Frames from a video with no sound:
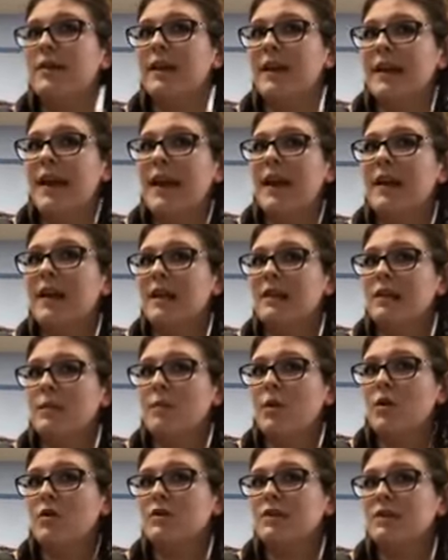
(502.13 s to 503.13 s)
they can't get the
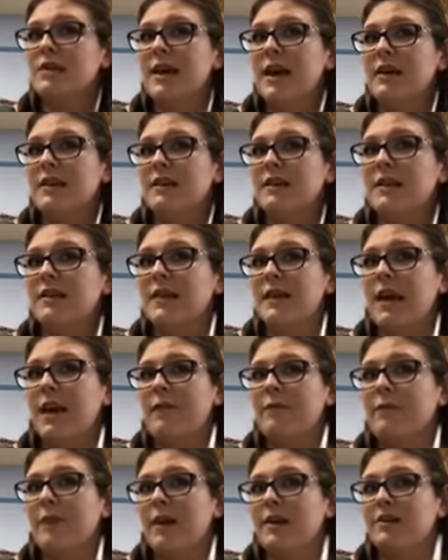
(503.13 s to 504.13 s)
motion down, and then they get
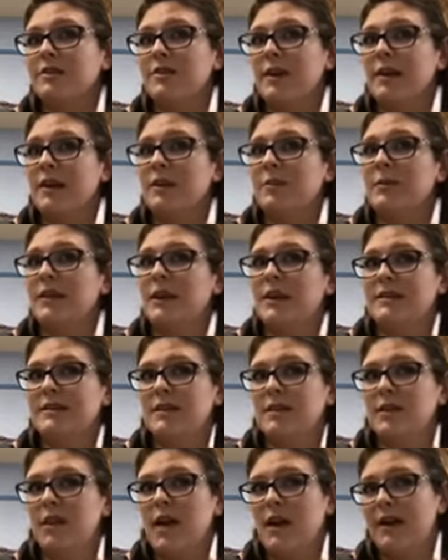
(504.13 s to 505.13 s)
frustrated because
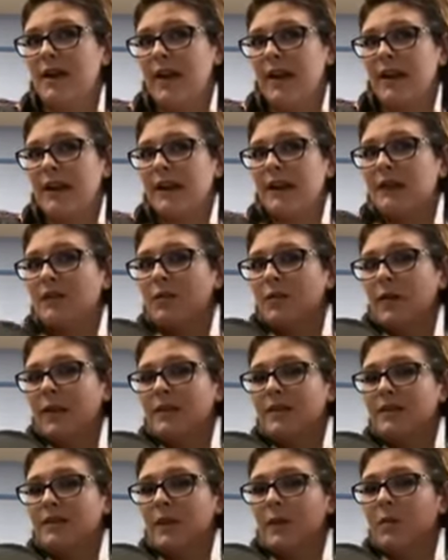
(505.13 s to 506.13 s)
they're not getting it the way
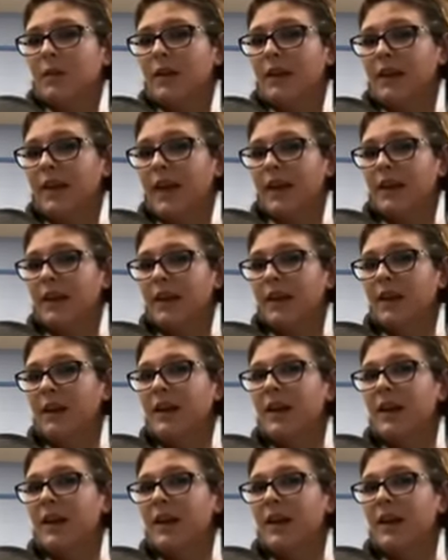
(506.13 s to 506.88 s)
that they want to get it.